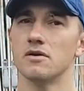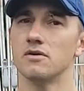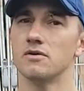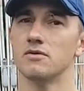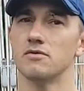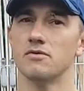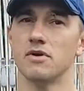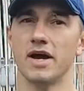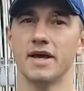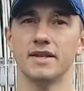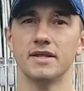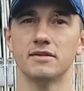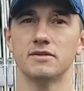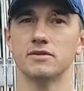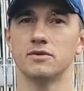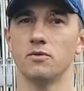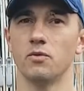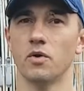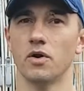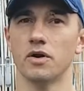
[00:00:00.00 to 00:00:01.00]
ride it
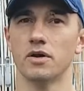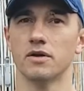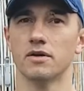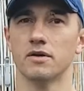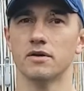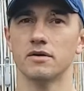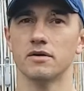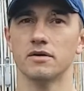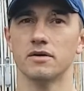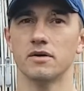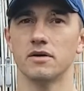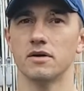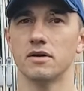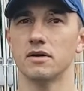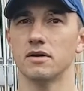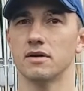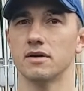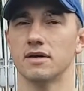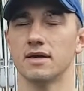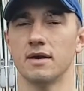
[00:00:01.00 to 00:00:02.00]
to work,
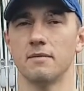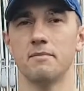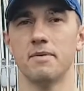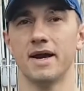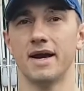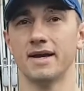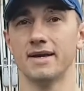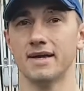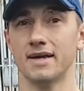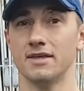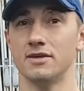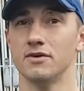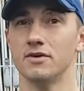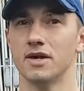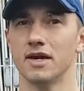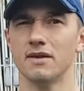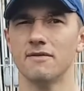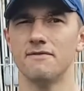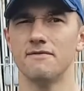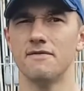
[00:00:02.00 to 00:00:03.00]
get back, and you
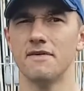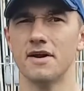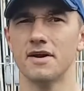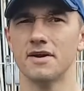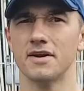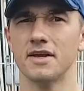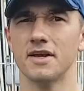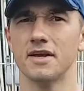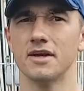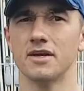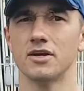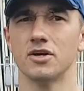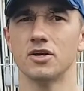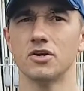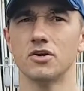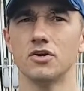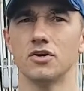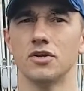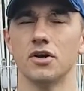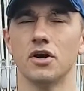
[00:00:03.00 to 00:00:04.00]
get a very
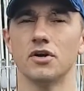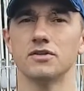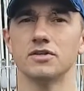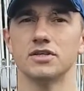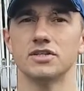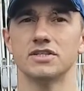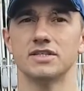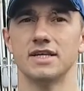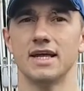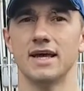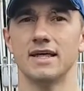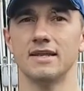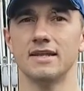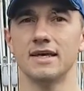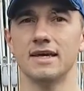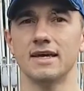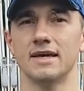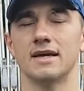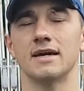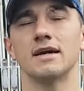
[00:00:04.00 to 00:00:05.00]
good
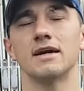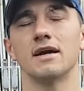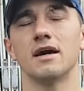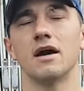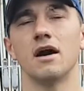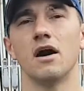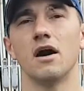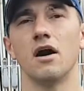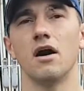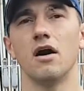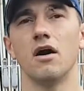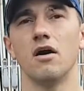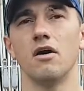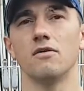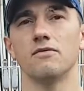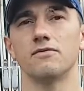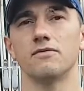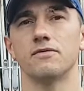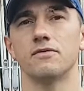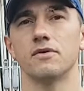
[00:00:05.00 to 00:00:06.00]
understanding of
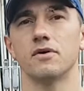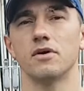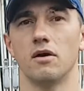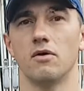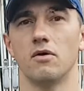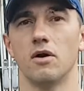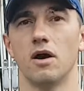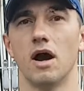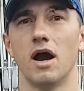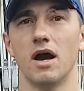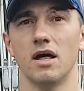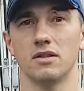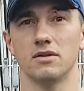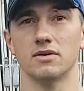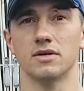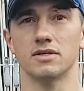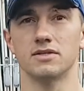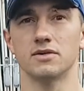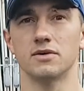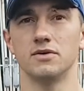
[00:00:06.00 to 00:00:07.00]
how
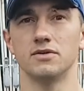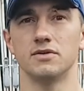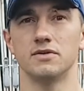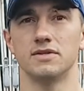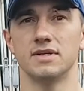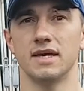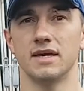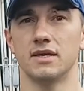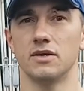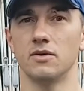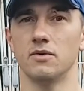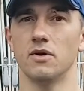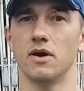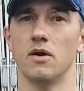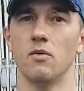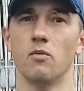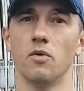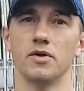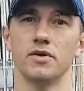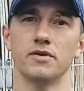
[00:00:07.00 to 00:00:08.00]
long it's going to take you
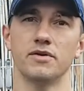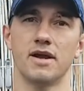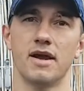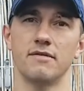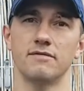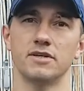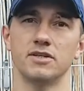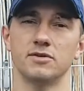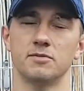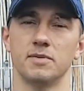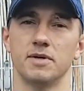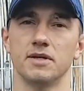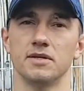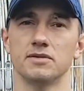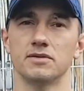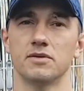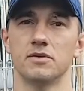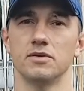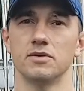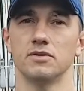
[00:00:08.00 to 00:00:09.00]
and what your average speed is
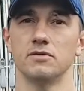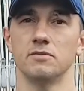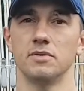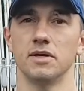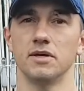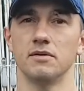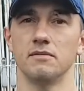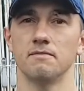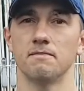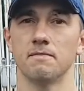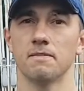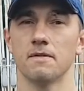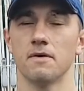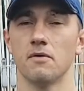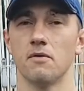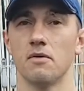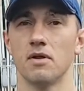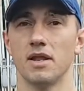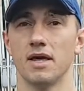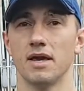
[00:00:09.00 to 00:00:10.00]
going to be.
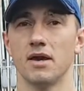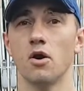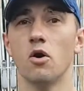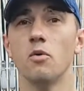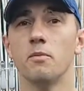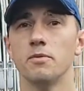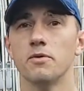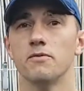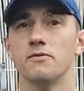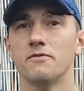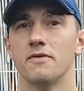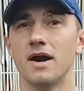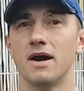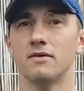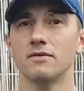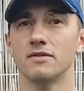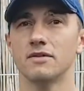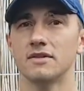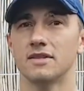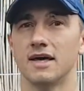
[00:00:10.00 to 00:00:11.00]
Well, I hope you
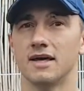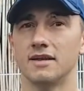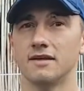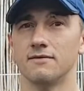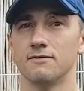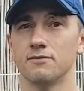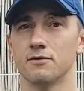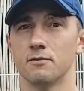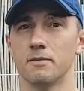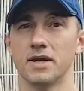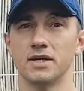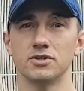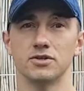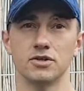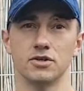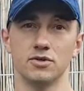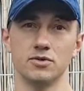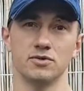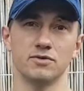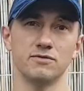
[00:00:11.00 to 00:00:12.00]
found that information
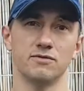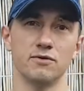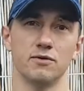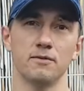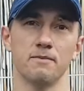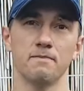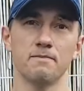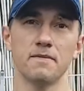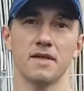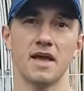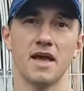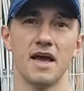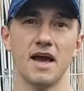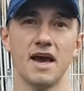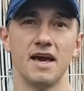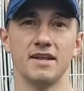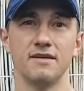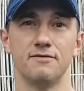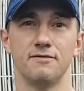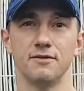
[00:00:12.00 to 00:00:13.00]
useful,
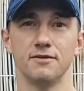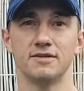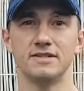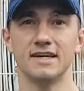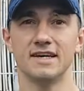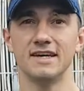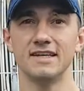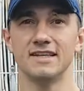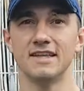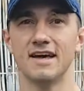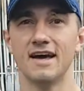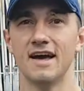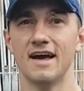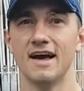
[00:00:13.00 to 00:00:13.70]
and if you did,